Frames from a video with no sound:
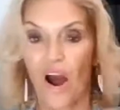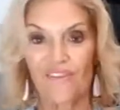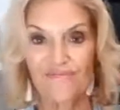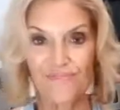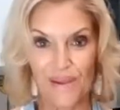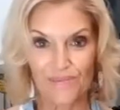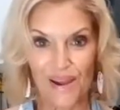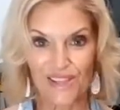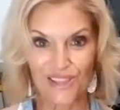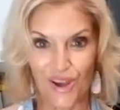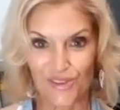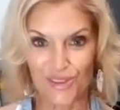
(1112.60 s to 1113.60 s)
I've made
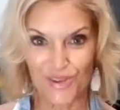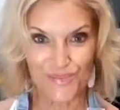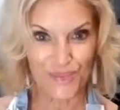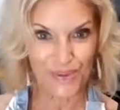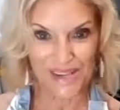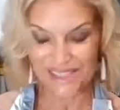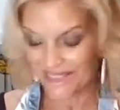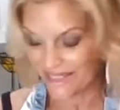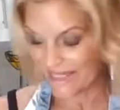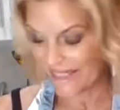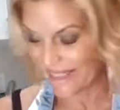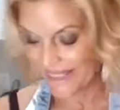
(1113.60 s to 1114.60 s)
myself some
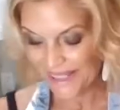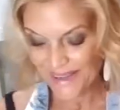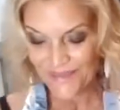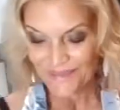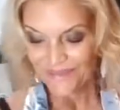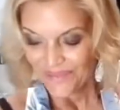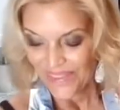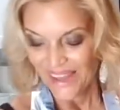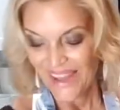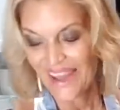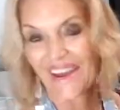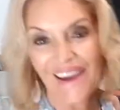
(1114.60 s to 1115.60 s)
pressed tea.
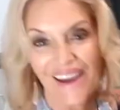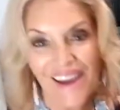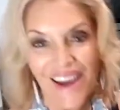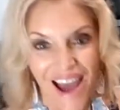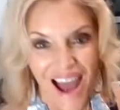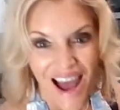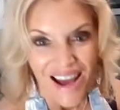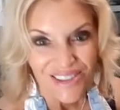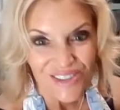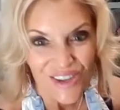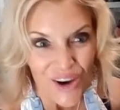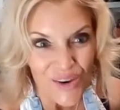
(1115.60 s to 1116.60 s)

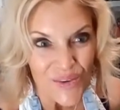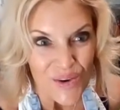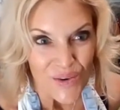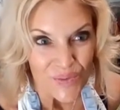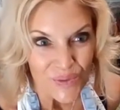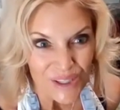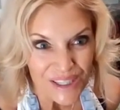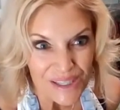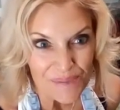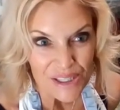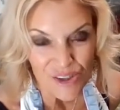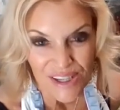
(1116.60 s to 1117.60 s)
So we're going
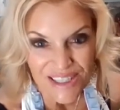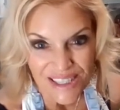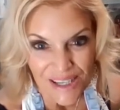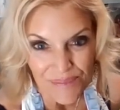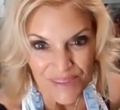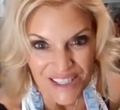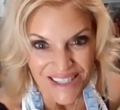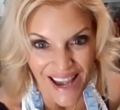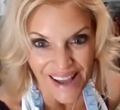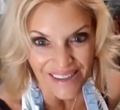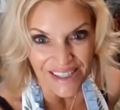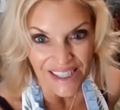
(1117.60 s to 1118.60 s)
to be dressing up the
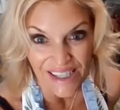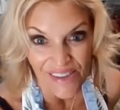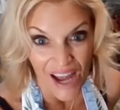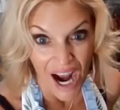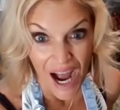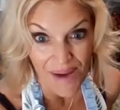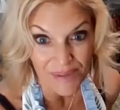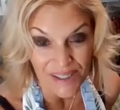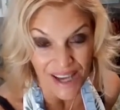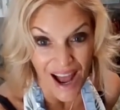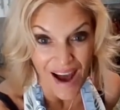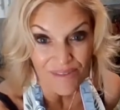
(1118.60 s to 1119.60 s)
salad, and I'm
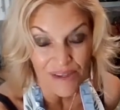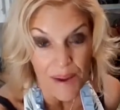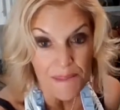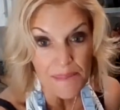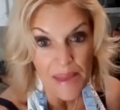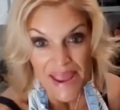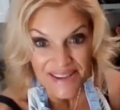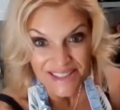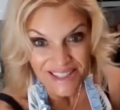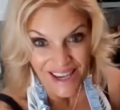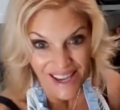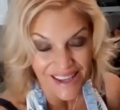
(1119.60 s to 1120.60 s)
going to have an
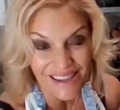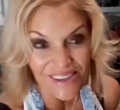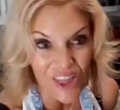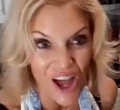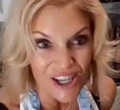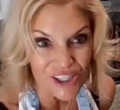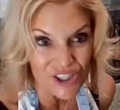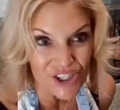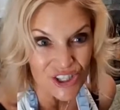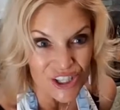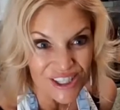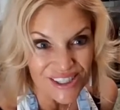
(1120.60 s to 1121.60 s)
amazing
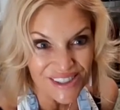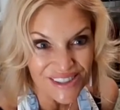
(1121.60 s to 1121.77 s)
lunch.